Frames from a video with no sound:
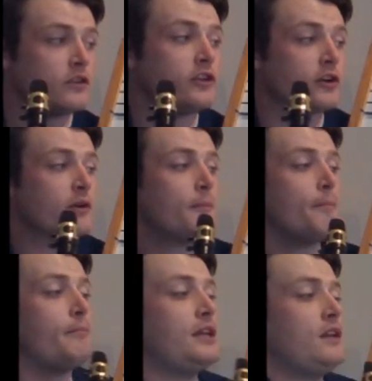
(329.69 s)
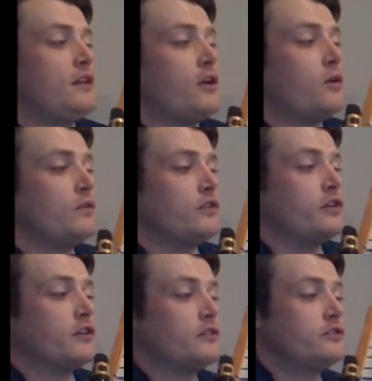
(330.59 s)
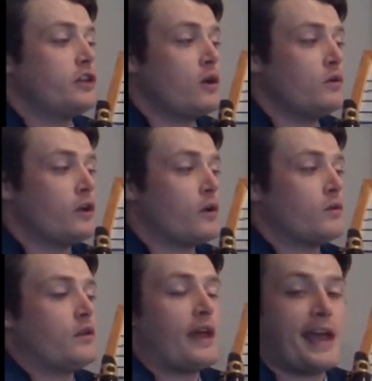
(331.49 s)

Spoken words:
your mi note, your do note,